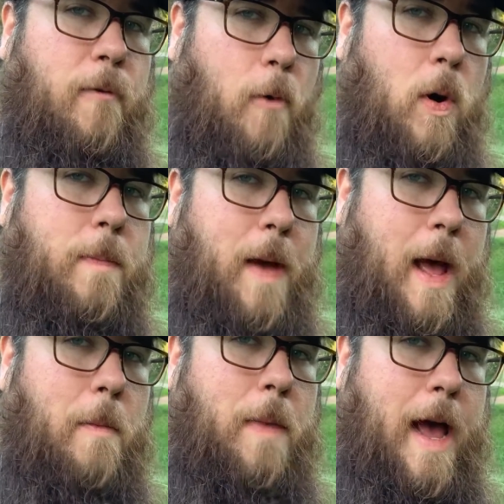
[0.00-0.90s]

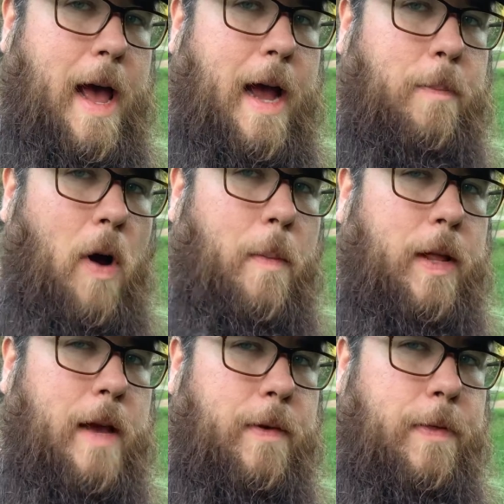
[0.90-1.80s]
40-pound bag
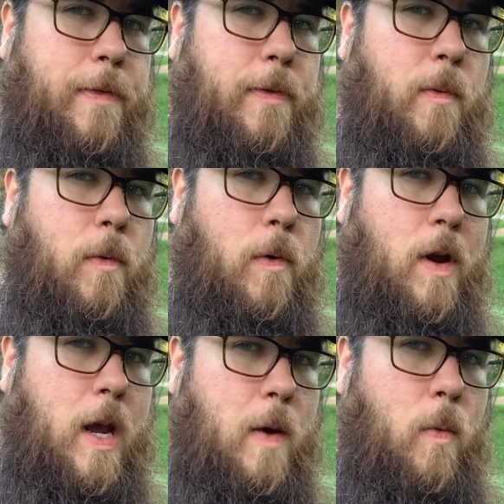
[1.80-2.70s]
probably every
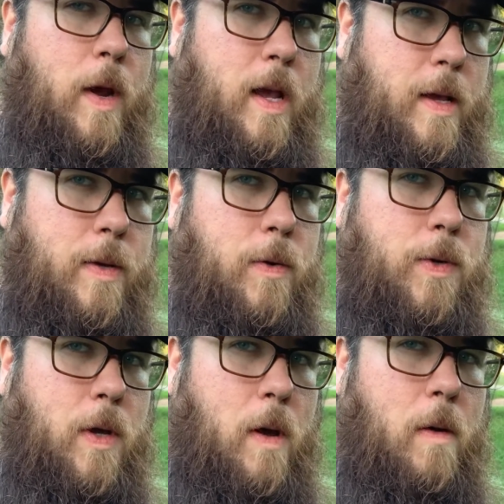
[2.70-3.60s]
3 weeks or
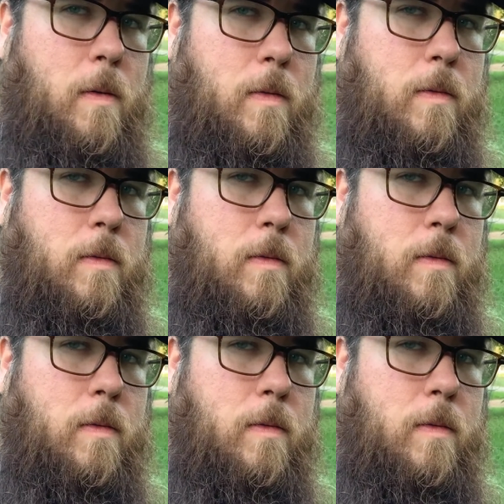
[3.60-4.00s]
so,